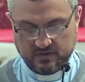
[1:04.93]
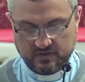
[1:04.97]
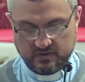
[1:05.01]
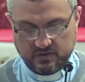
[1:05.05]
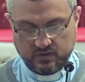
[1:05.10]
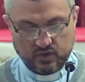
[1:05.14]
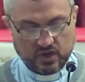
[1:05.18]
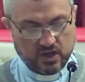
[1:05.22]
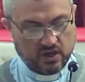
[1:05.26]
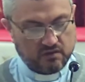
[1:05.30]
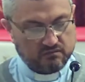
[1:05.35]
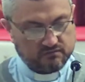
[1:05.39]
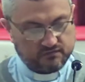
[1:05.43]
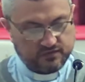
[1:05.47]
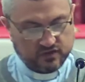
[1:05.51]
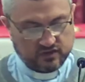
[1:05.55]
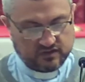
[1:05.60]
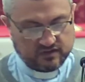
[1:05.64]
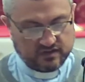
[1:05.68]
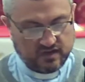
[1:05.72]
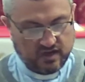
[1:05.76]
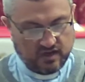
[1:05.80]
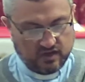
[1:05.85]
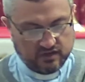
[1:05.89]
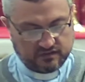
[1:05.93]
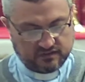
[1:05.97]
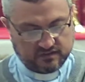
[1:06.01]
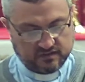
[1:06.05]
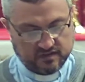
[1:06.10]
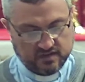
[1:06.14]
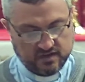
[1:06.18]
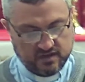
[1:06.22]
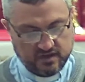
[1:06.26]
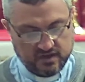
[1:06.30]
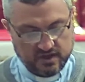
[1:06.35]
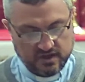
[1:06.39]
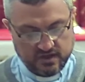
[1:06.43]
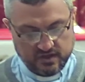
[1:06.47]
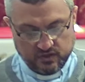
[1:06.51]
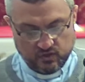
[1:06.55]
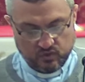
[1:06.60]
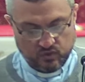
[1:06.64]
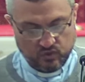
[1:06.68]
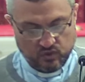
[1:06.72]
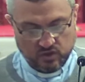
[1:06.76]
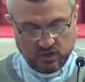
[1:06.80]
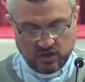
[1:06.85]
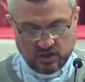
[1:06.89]
who comforts us in
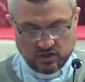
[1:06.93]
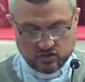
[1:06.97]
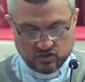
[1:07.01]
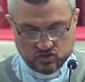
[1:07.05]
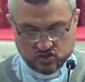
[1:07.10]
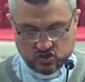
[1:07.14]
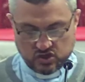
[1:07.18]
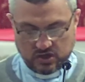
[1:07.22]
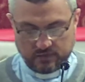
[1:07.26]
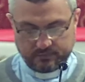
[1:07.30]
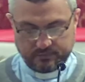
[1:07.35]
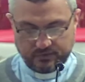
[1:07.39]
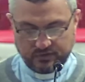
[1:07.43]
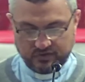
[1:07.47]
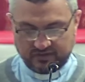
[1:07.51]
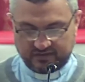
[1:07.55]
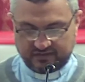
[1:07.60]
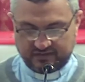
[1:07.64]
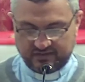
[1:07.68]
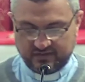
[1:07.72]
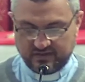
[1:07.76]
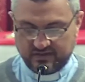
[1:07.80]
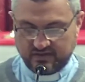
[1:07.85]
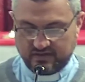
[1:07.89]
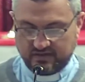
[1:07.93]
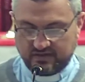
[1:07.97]
all our troubles,